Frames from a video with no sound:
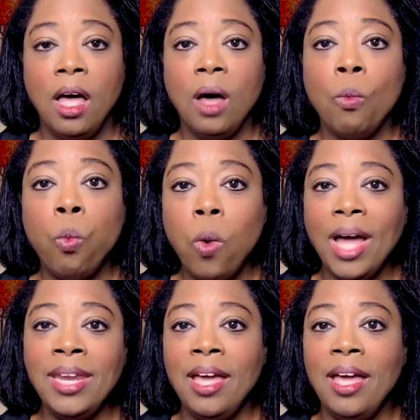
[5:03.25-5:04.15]
A
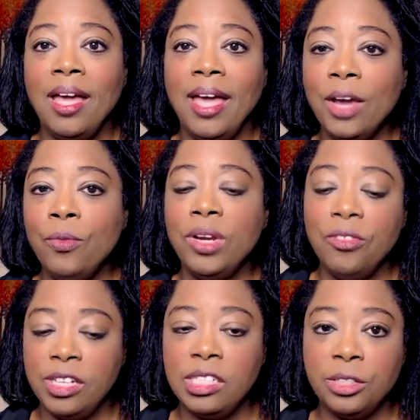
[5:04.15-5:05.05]
one equity
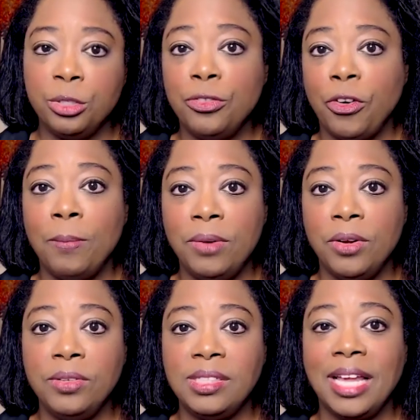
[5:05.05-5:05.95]
research firm
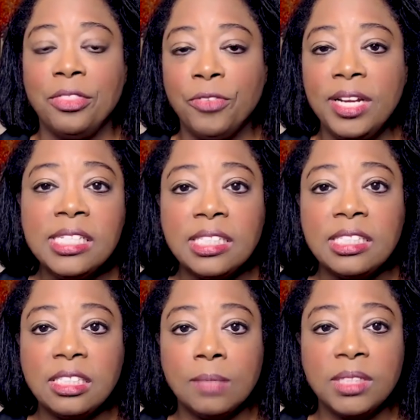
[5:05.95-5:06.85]
notes that 3D
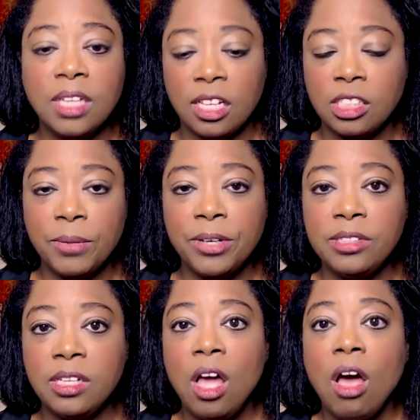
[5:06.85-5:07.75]
Systems
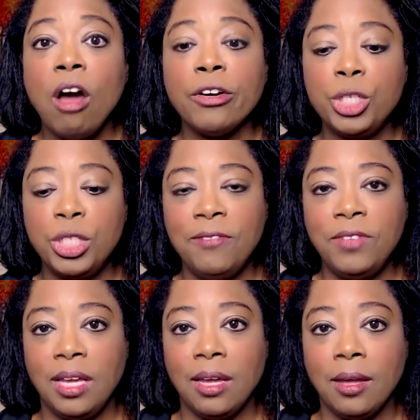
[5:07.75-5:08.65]
customers are
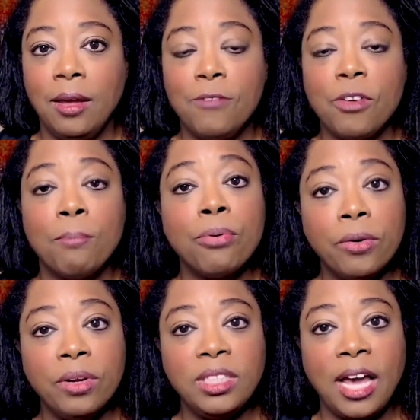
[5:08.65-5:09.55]
shifting from
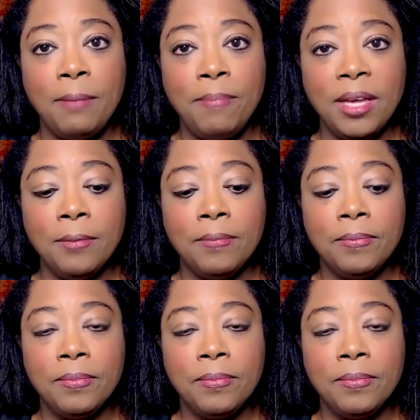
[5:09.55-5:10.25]
prototyping